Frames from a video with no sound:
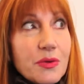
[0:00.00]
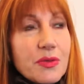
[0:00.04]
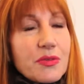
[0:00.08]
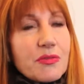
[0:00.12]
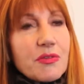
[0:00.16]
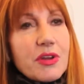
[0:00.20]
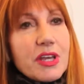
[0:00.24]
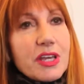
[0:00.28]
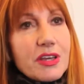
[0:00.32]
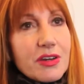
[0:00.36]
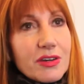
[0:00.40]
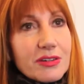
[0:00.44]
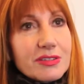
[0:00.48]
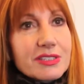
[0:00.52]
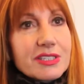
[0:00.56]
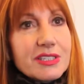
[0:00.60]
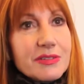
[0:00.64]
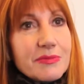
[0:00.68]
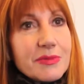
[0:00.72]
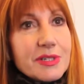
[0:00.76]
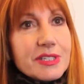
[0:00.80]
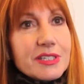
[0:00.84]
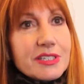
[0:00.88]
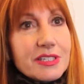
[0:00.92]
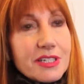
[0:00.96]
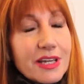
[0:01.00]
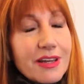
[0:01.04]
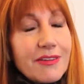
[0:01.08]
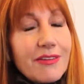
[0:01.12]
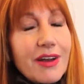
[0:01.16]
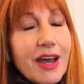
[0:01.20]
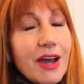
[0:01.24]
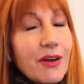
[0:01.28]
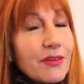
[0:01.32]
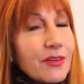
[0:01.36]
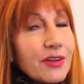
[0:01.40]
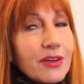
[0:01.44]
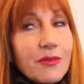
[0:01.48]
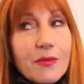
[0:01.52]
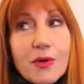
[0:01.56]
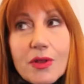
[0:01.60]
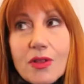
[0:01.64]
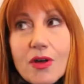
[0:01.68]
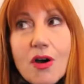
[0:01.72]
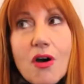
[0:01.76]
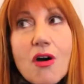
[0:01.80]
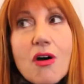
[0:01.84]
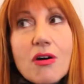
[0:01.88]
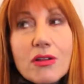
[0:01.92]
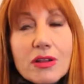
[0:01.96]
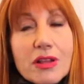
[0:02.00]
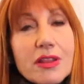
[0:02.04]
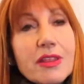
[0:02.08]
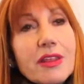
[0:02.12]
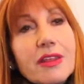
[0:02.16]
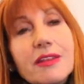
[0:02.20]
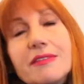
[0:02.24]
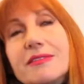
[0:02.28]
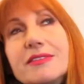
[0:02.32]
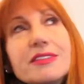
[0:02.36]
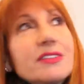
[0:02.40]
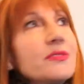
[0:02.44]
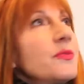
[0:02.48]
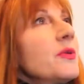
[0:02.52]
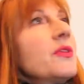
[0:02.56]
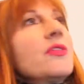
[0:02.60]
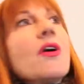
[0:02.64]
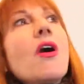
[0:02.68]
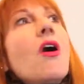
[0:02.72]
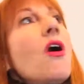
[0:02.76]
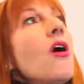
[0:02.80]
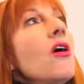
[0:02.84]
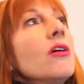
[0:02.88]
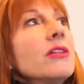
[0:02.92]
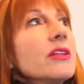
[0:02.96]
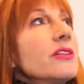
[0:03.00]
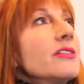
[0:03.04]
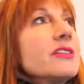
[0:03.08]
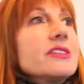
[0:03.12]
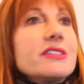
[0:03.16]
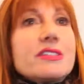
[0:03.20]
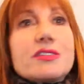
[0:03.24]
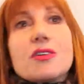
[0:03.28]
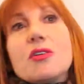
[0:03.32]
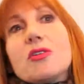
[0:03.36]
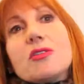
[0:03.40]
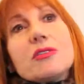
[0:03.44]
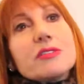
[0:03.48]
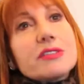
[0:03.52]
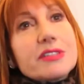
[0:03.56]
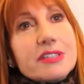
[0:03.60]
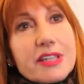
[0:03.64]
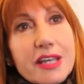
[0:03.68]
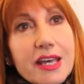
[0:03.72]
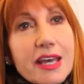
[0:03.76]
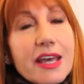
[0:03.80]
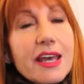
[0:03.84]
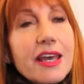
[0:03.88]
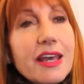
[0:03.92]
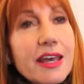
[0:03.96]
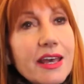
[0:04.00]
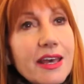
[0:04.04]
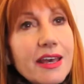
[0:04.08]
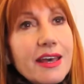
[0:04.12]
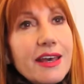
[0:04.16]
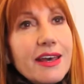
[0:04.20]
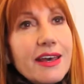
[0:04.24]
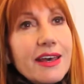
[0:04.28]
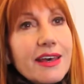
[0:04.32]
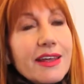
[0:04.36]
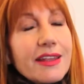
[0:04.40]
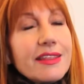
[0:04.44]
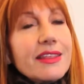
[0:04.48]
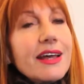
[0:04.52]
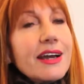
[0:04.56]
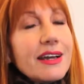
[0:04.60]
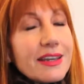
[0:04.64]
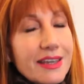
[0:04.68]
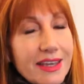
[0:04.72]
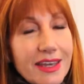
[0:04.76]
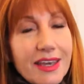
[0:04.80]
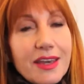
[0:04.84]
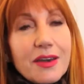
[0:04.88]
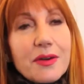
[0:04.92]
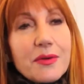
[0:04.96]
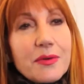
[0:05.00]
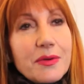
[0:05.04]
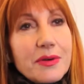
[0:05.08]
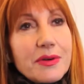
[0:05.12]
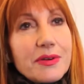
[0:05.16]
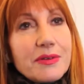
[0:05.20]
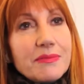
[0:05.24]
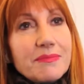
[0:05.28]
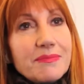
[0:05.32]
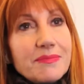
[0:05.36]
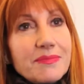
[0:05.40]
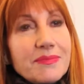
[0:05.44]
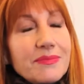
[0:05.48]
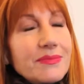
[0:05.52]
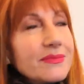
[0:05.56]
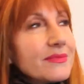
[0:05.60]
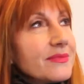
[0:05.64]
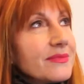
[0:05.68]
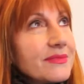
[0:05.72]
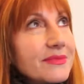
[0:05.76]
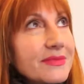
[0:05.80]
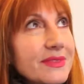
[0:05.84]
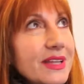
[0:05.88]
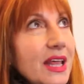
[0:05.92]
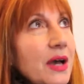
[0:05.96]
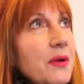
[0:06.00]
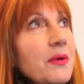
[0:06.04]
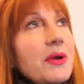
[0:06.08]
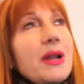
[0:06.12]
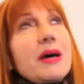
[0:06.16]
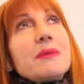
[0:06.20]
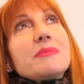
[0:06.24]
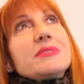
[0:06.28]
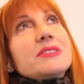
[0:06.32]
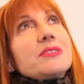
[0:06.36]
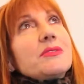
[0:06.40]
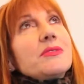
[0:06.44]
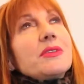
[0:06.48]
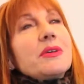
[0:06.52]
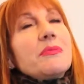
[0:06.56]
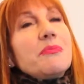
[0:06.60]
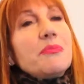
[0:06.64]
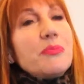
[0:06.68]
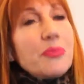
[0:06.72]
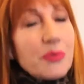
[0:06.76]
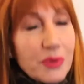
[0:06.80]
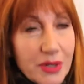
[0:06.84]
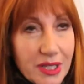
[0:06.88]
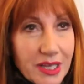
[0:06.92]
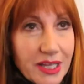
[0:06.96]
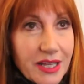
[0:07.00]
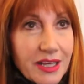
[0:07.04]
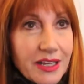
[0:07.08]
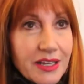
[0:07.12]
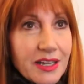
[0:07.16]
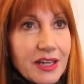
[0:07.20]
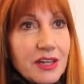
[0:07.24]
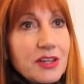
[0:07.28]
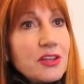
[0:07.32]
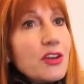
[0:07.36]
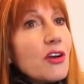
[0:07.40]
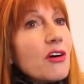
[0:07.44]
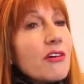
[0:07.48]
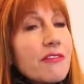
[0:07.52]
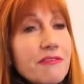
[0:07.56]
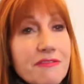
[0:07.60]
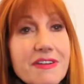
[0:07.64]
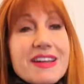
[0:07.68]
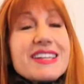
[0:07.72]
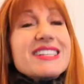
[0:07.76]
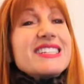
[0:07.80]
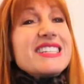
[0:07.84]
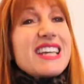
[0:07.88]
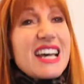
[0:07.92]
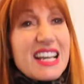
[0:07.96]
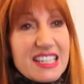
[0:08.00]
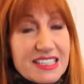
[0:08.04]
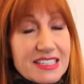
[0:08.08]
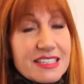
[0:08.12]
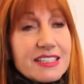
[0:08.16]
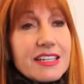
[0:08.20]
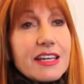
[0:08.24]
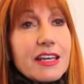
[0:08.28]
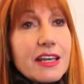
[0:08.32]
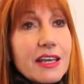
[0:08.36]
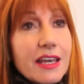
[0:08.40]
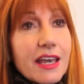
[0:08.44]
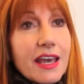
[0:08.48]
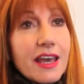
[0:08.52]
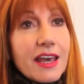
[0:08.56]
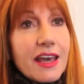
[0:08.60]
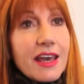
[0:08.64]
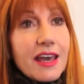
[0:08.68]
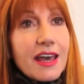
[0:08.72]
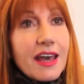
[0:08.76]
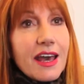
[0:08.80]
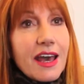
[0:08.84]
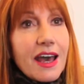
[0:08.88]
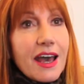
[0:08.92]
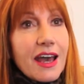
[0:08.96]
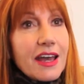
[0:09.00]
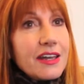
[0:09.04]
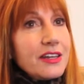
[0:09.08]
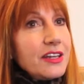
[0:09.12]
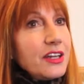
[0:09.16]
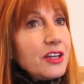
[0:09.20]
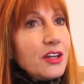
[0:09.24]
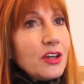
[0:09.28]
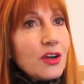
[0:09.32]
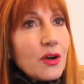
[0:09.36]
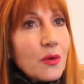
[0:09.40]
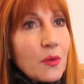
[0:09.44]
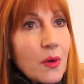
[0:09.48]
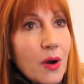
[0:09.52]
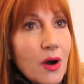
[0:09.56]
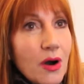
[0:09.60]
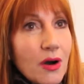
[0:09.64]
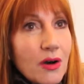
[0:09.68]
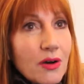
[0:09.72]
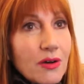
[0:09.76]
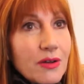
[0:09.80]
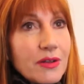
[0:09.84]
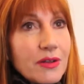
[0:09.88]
3 customers turn around and with all of the soul say, thank you. That were absolutely brilliant and you're fantastic. And you know what?